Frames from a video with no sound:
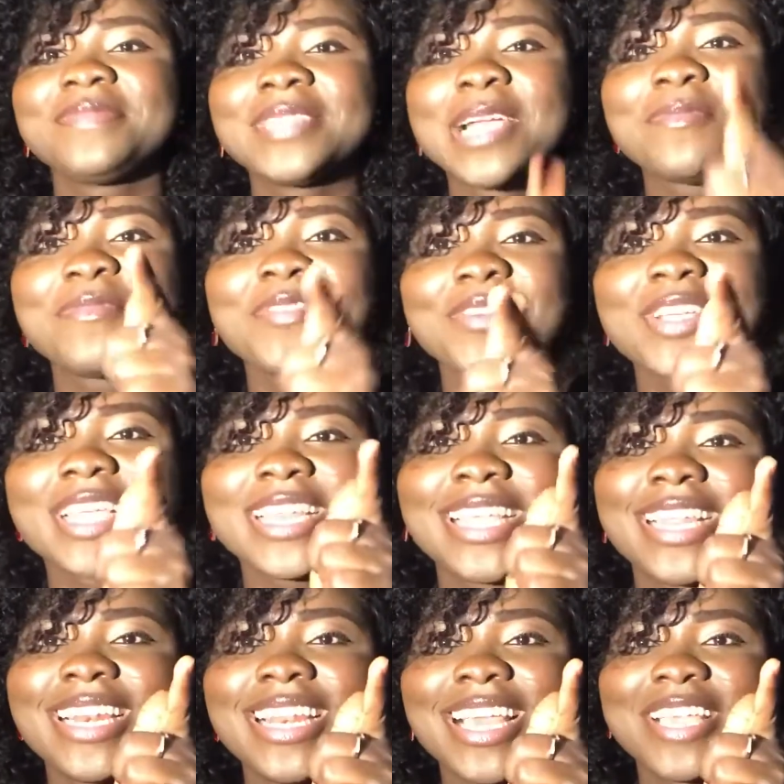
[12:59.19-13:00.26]
I'm vlogging
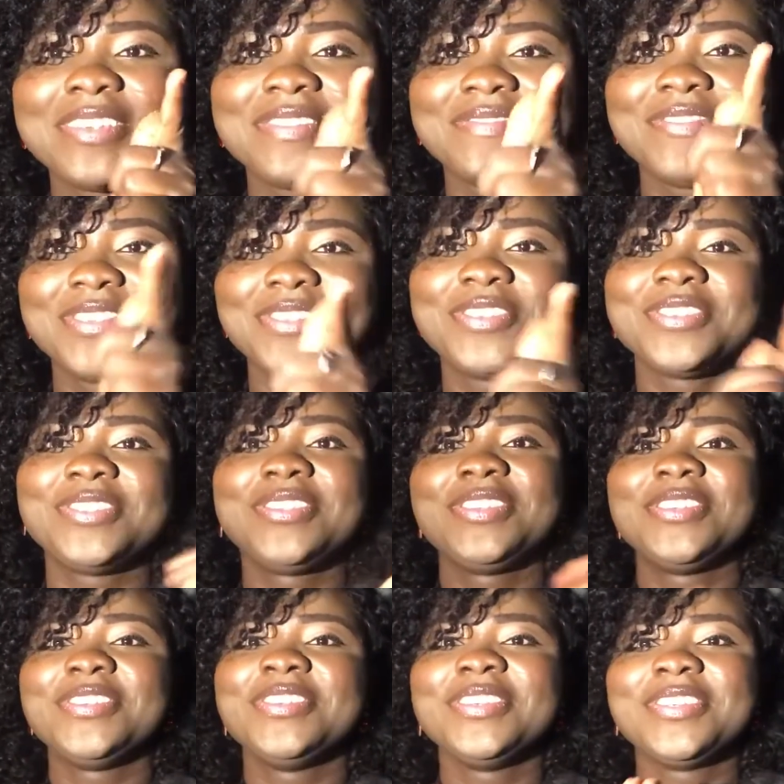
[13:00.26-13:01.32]
a live video to
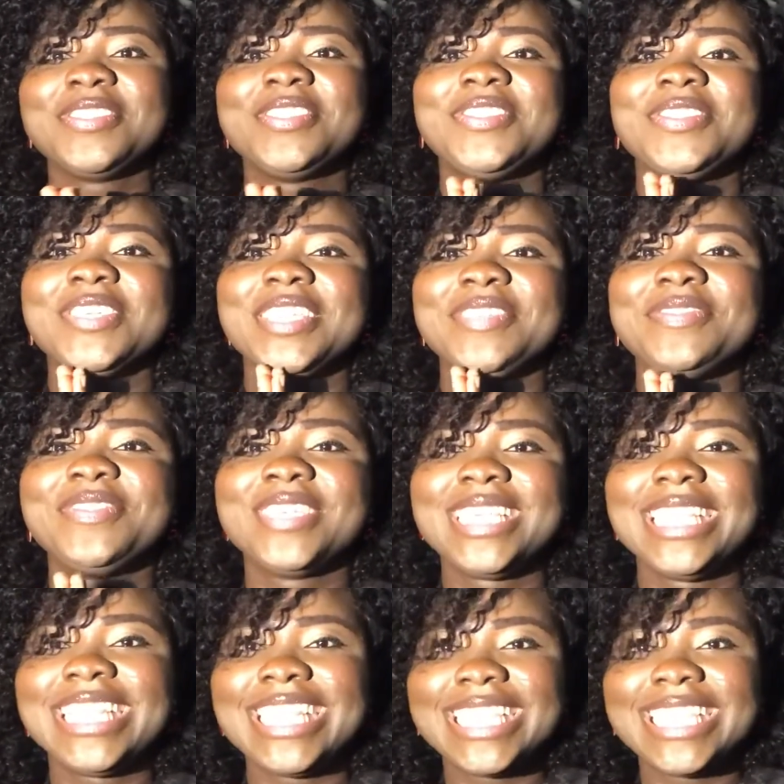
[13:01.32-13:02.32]
you on the 25th.